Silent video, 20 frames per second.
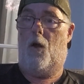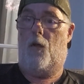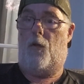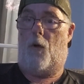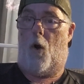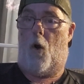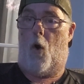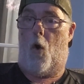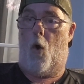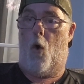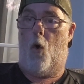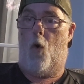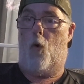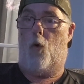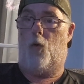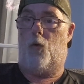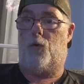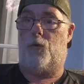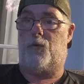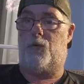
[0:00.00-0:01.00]
The
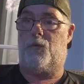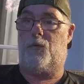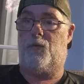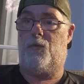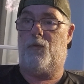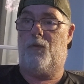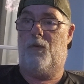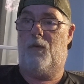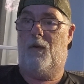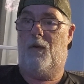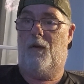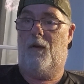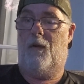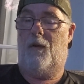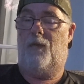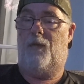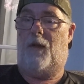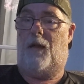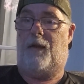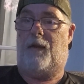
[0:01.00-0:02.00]
holes
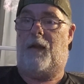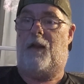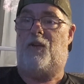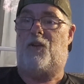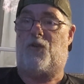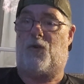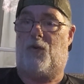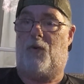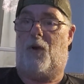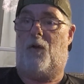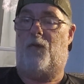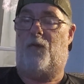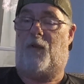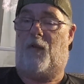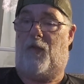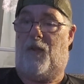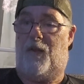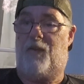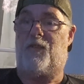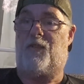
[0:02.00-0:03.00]
that they drilled
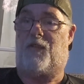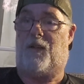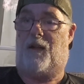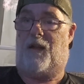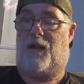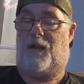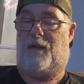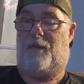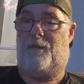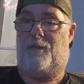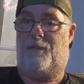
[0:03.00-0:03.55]
for this thing